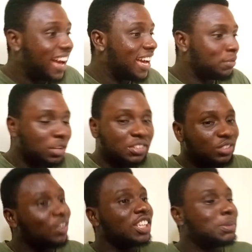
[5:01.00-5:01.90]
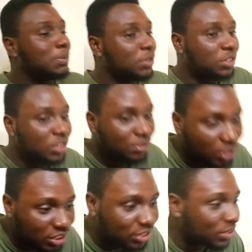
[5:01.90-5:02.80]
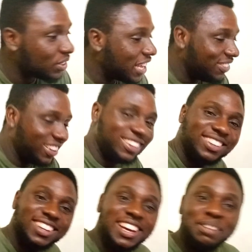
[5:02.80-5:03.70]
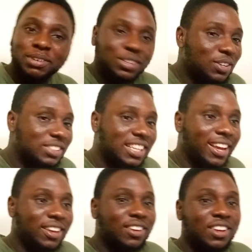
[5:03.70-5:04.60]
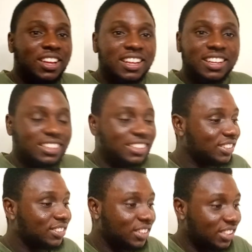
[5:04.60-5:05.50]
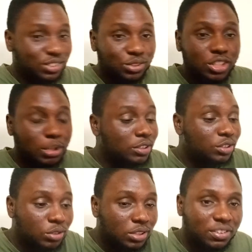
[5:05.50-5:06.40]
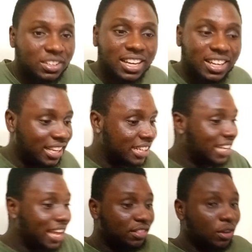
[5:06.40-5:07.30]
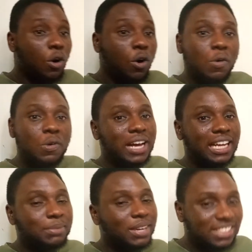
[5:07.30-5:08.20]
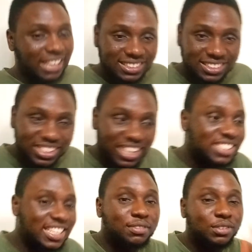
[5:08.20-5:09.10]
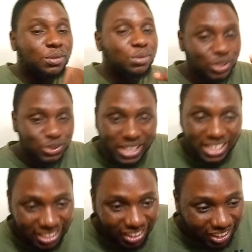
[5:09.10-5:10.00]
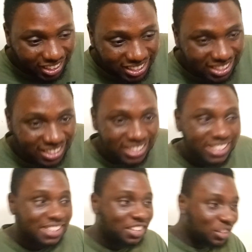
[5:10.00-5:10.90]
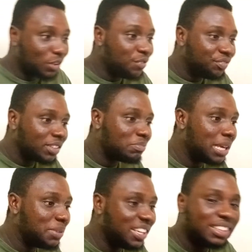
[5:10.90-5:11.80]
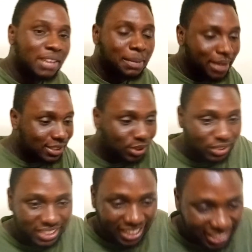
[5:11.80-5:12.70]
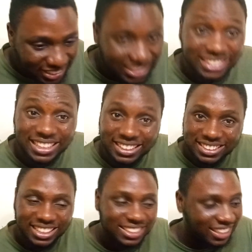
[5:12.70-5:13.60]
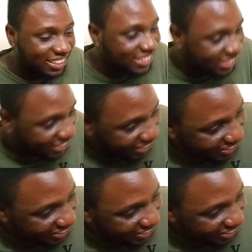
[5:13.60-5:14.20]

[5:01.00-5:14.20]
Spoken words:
I am one of the strongest people in the universe, so let me... But no, it's like, he's doing something so different now. And the whole anime has to change. They have to go through a training arc, you know? Maybe their mentor dies, their sensei dies.